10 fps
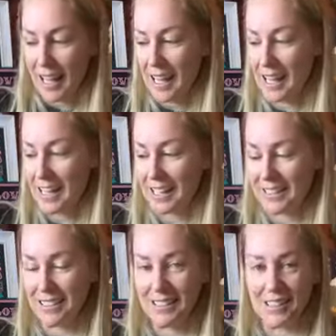
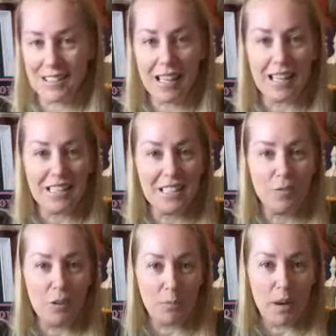and let's kind of see
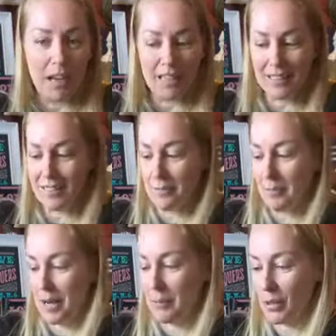where
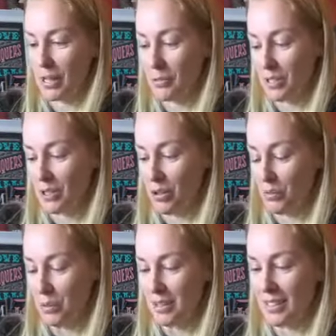my brain was
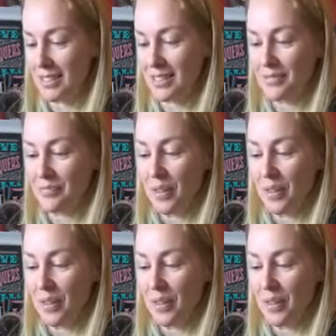going with this.